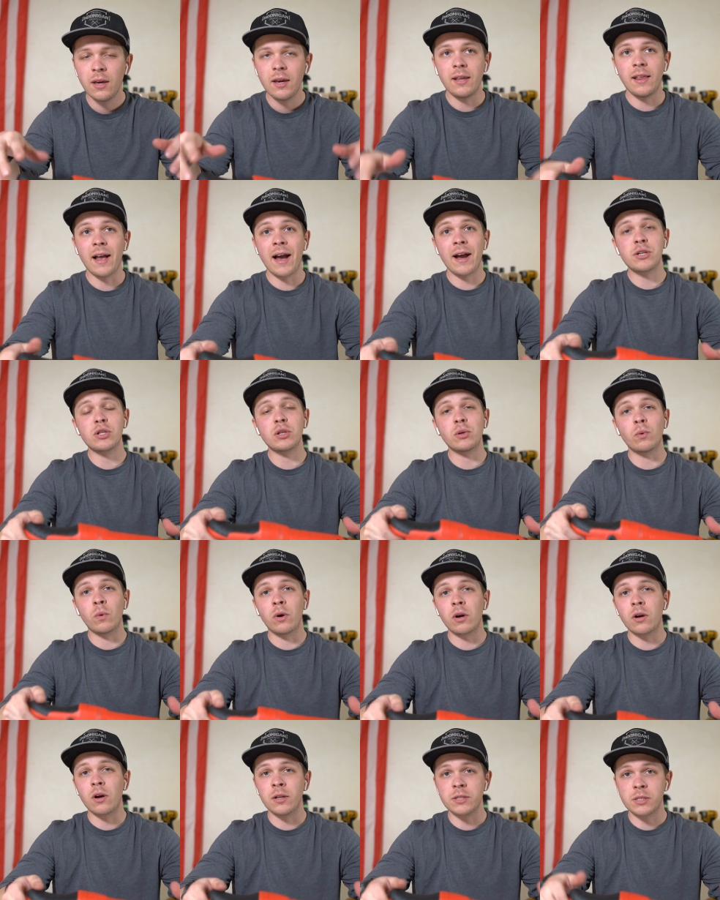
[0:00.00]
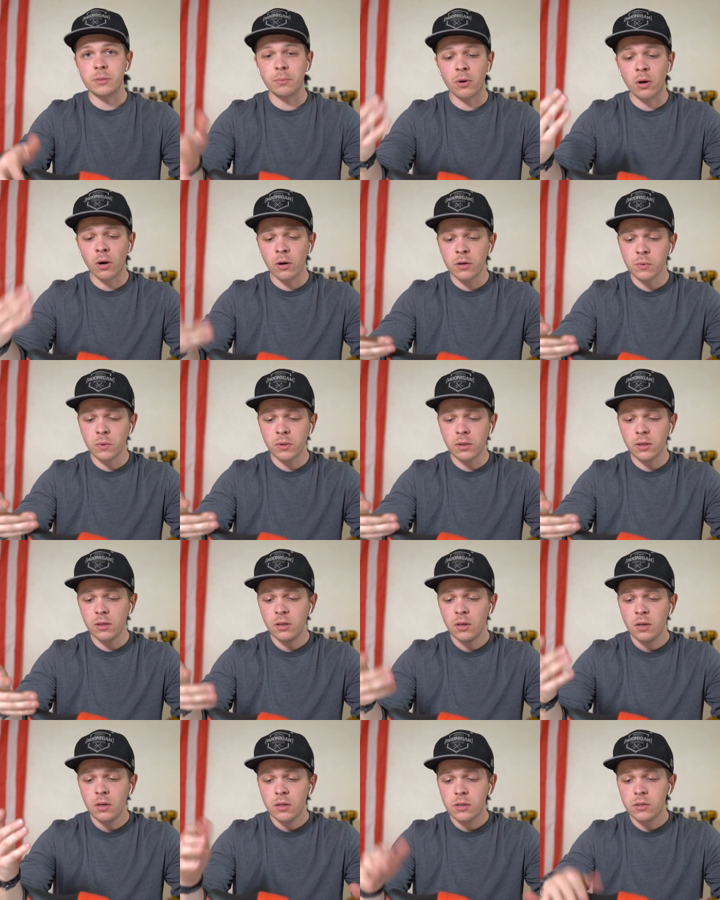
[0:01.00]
and actually work on some cars with it.